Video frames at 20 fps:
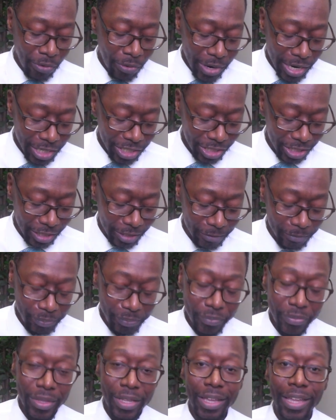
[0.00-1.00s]
question.
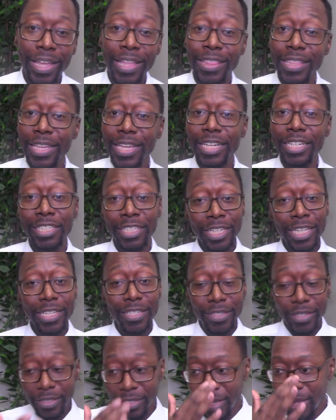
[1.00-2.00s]
And then
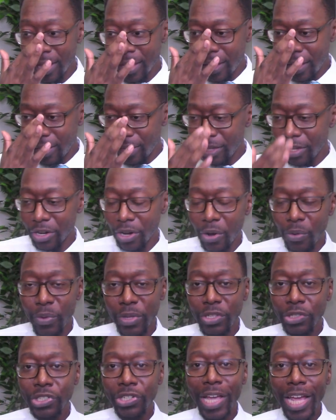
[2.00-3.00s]
Jesus, you know,
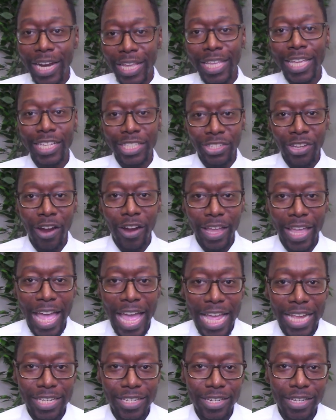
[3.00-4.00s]
when you try to get
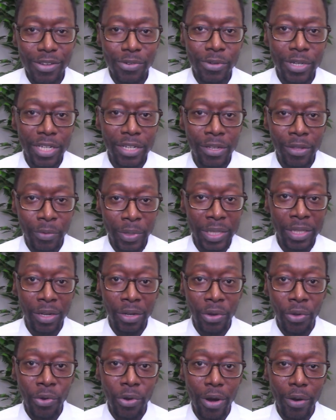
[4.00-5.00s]
sarcastic with the
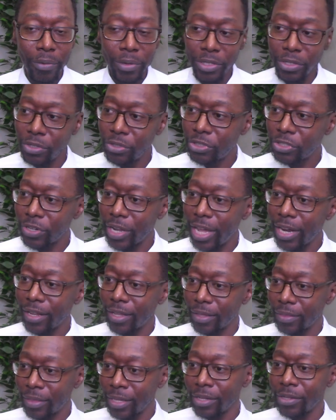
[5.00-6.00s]
Lord, when you try
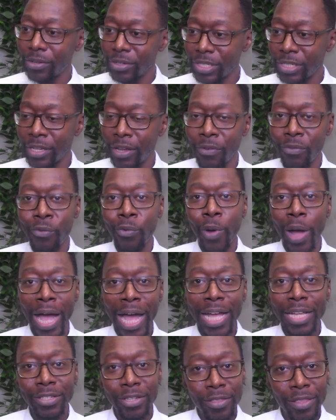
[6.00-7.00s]
to think yourself
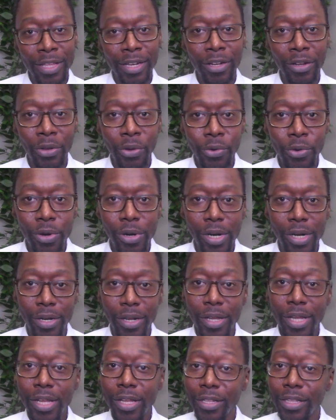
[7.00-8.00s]
wiser than the
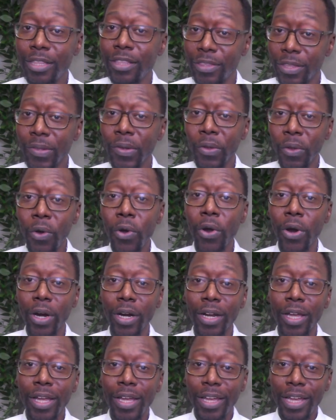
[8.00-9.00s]
Lord,
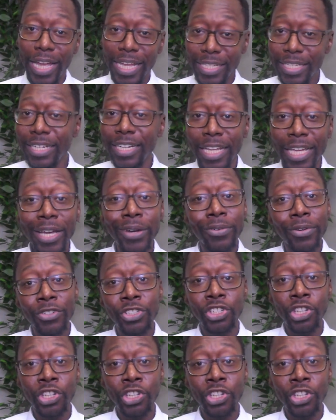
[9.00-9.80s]
as he did with